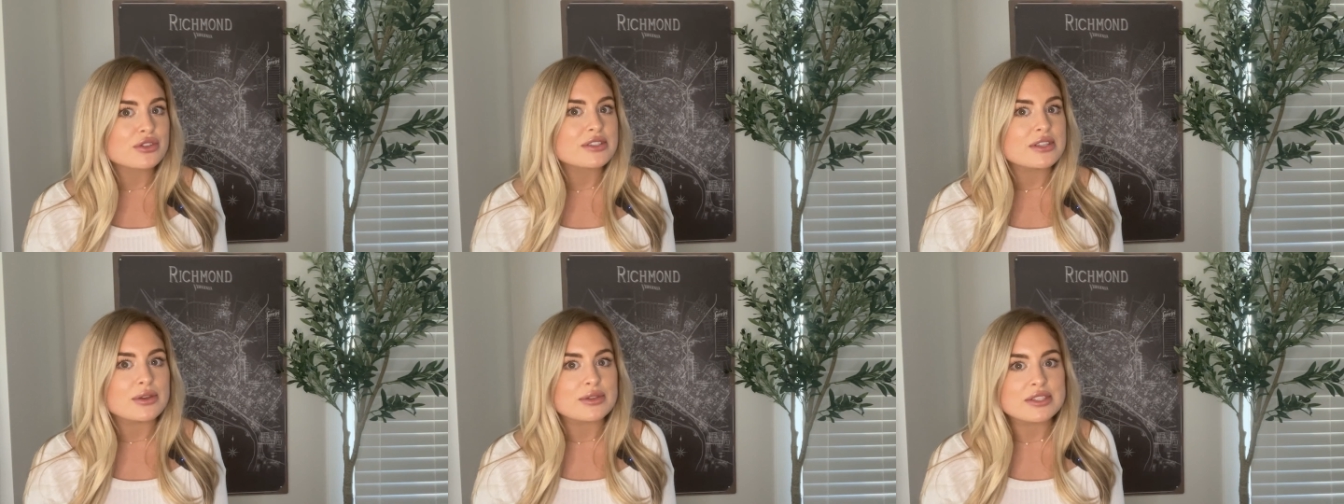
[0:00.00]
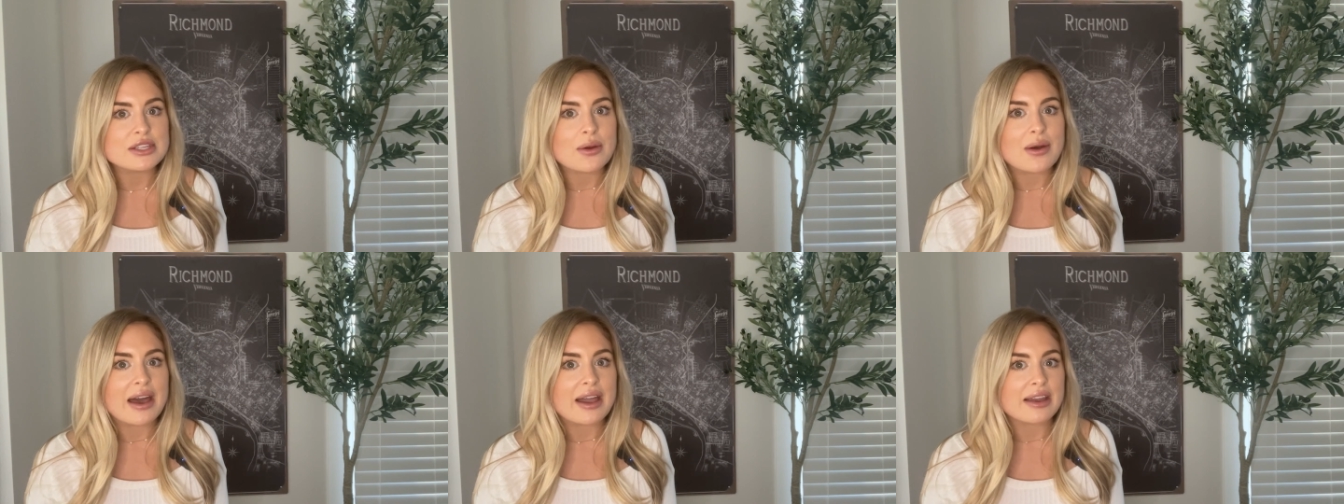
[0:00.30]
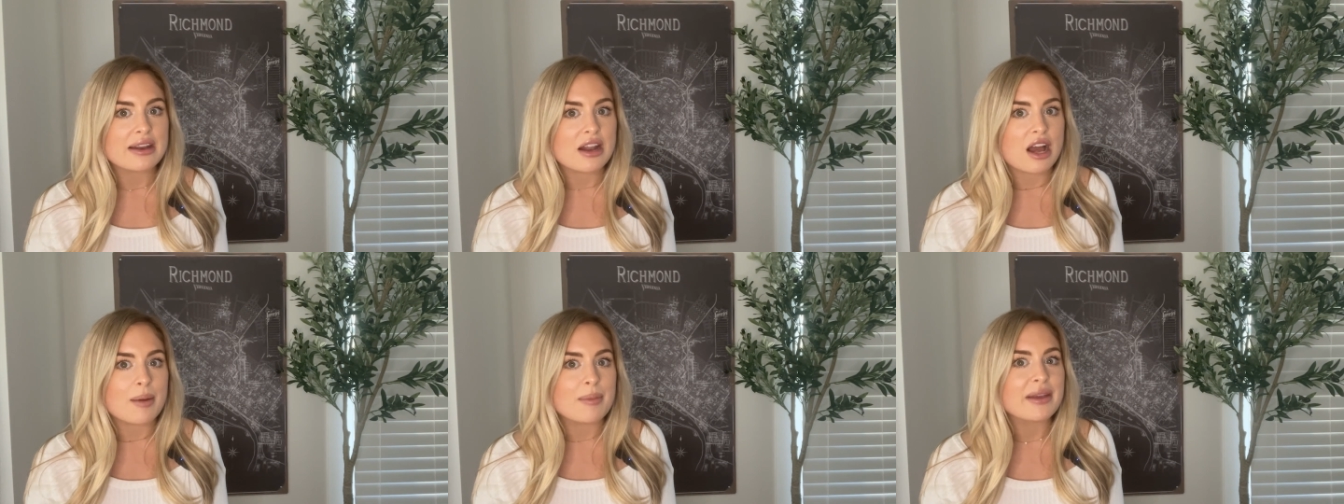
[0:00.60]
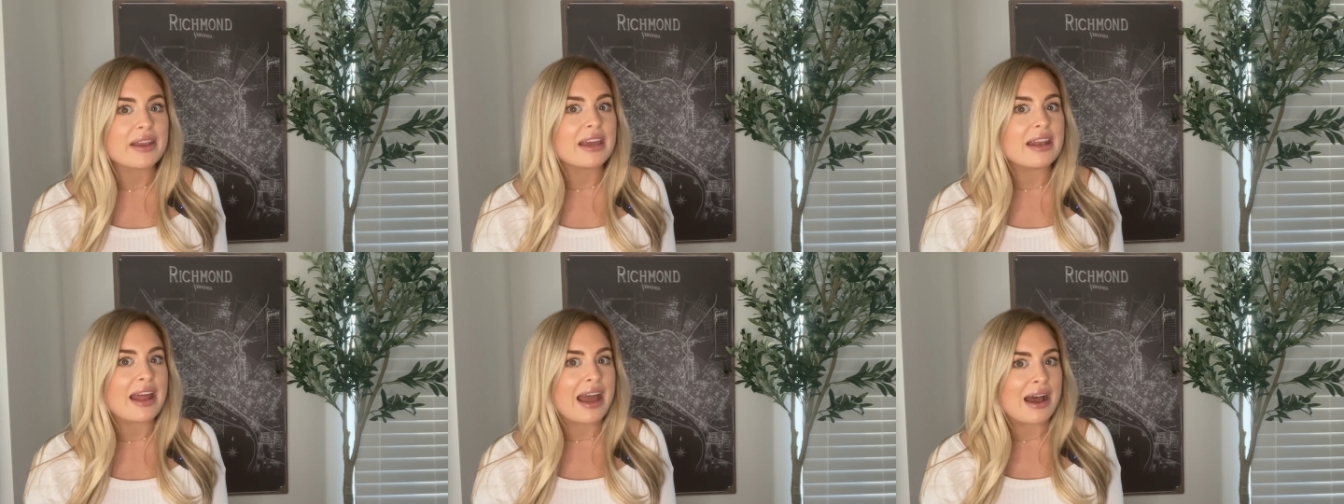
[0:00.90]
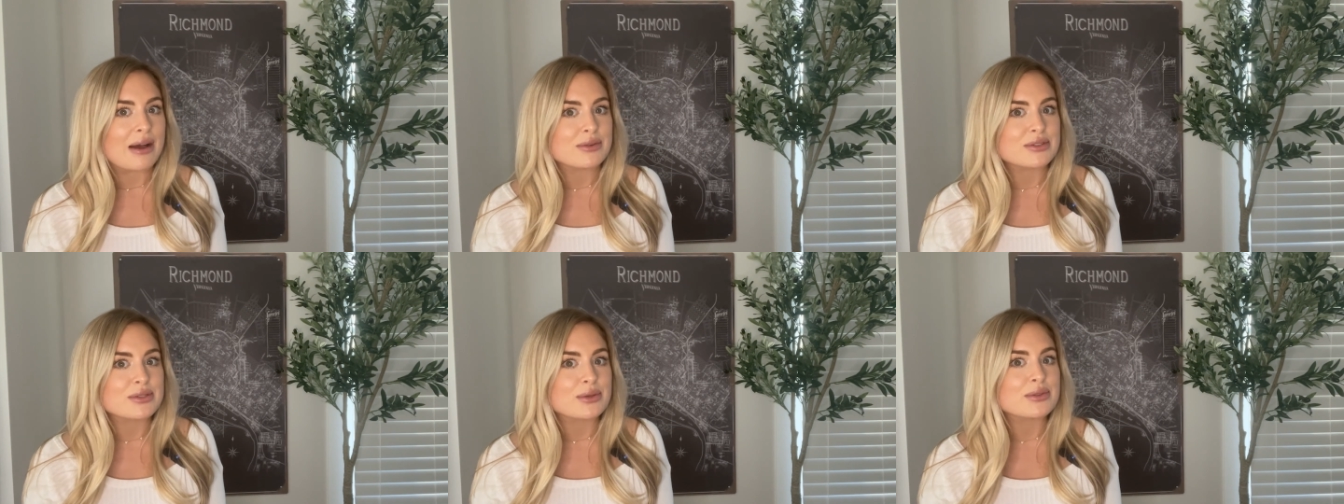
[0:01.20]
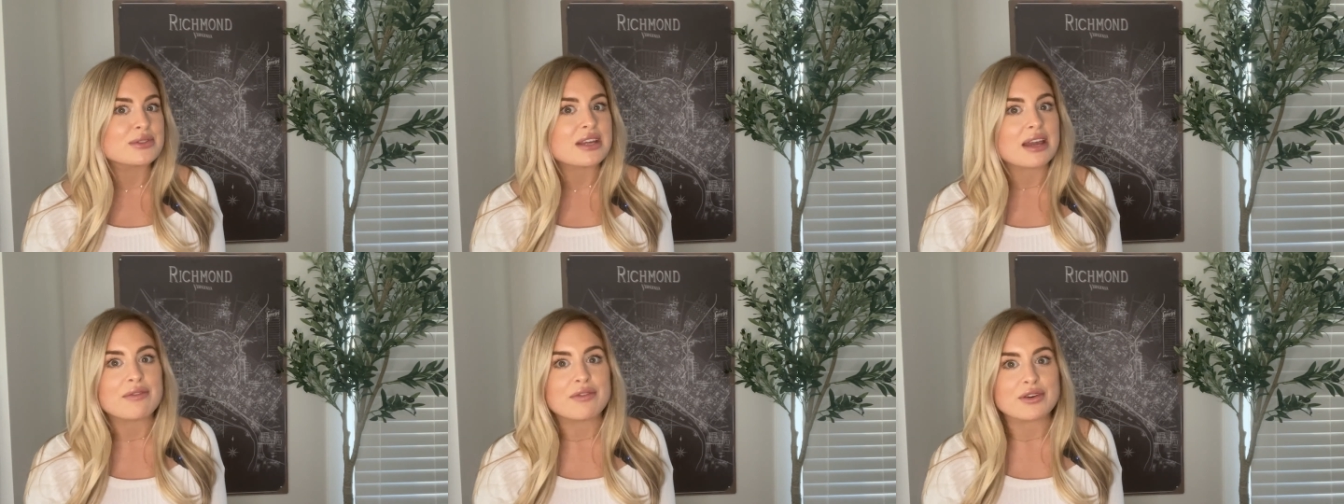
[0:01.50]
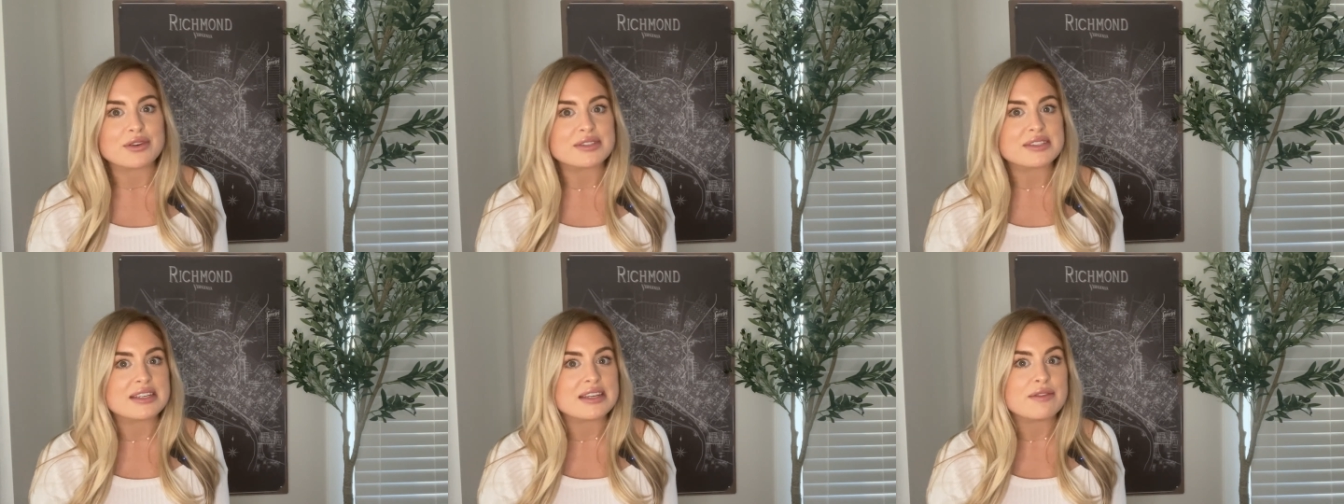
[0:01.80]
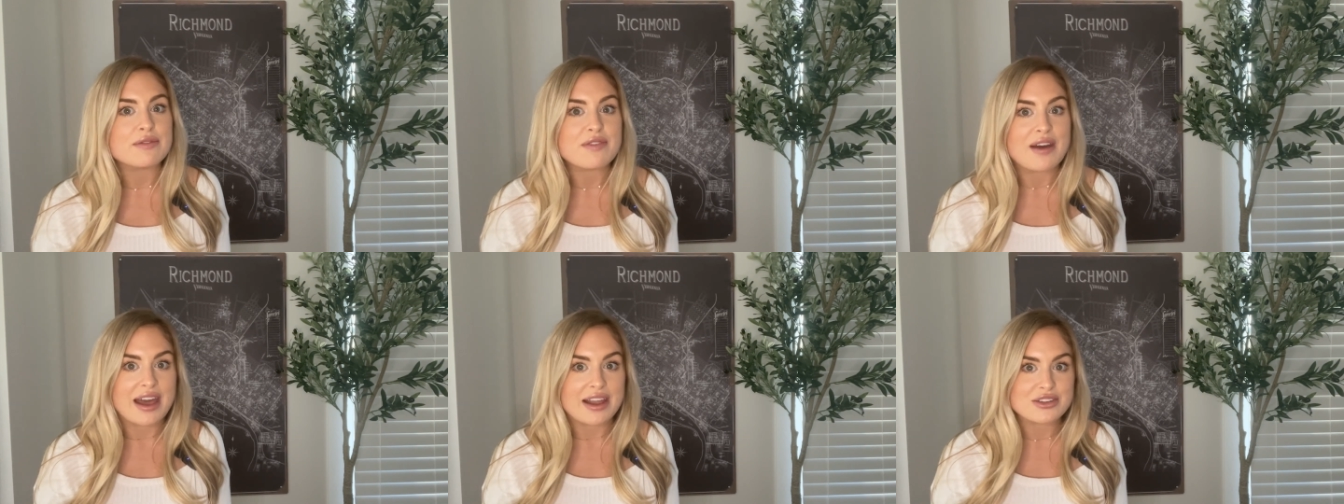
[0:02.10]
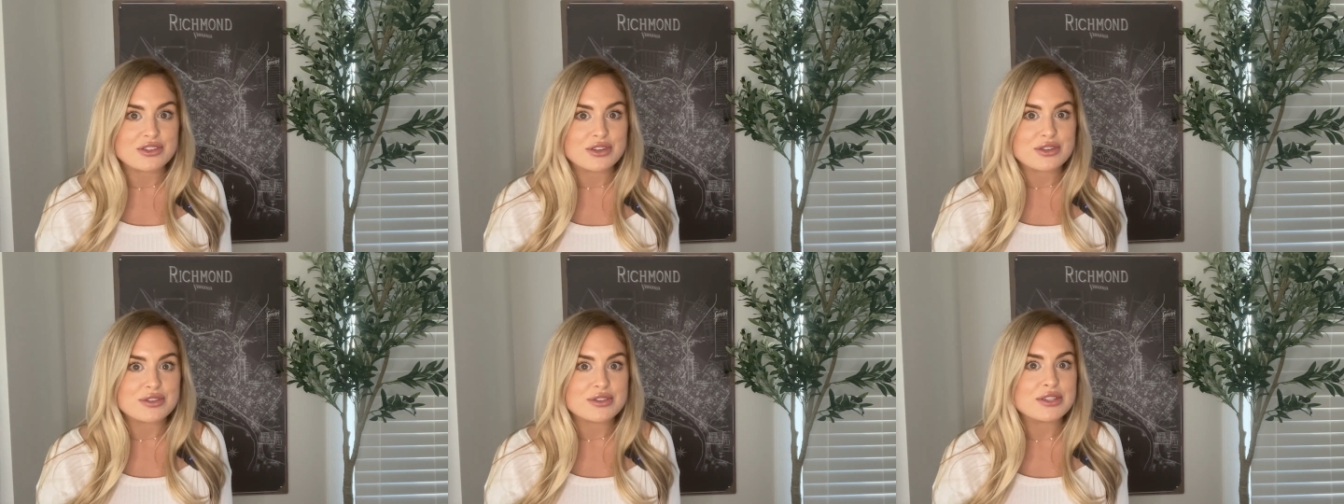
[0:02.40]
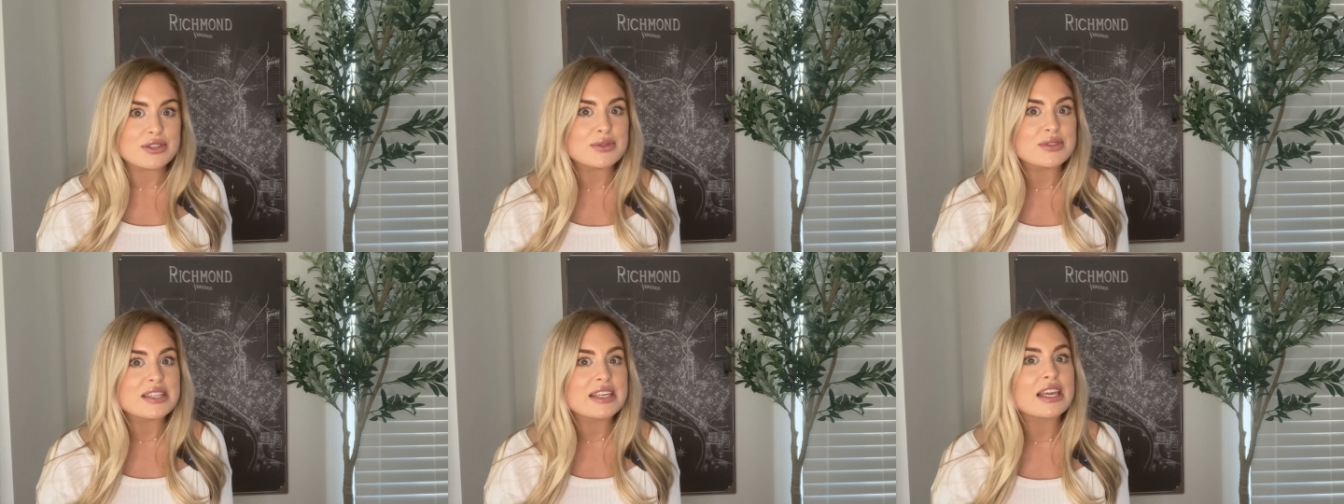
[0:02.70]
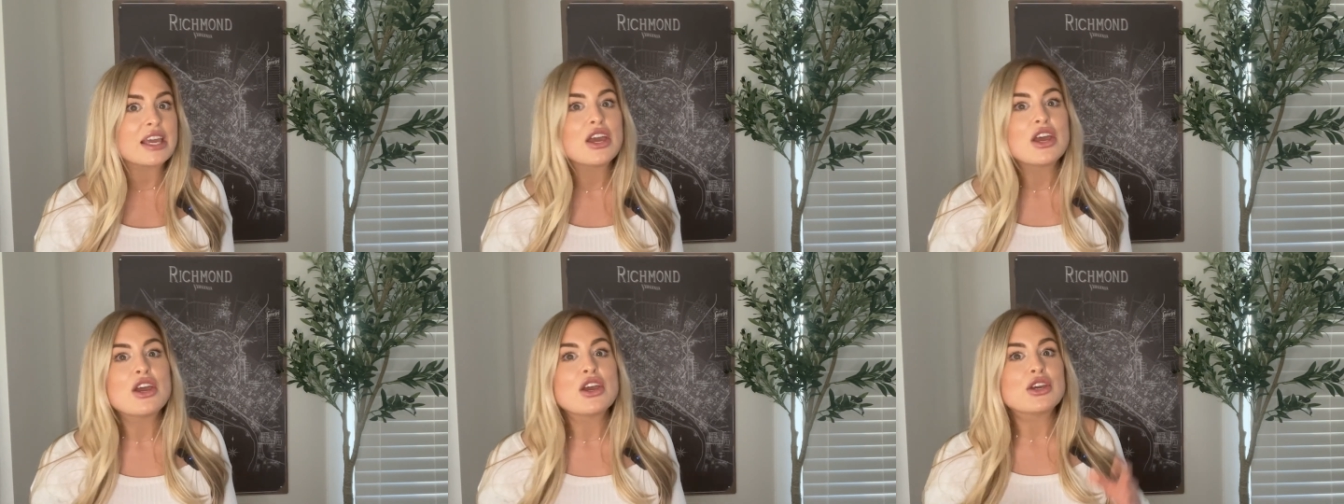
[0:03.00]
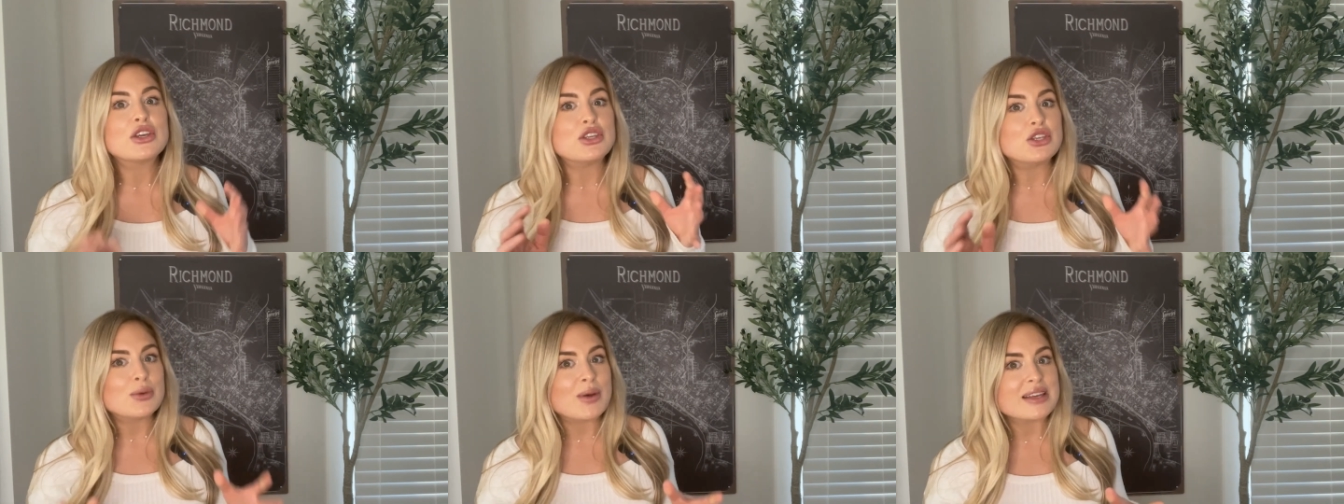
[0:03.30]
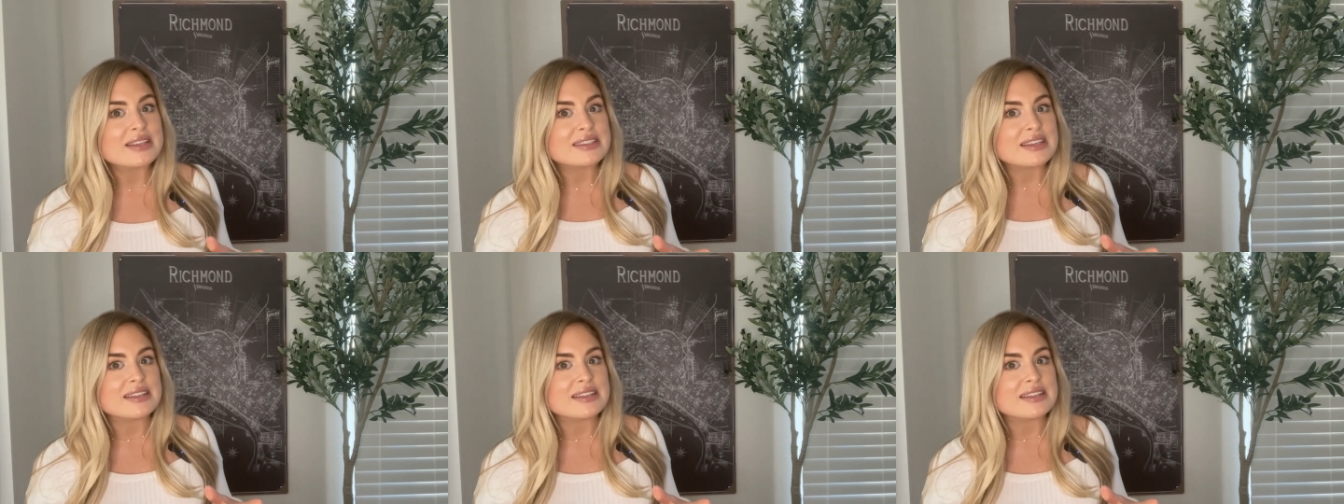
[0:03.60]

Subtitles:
socioeconomic, and household diversity factors using U.S.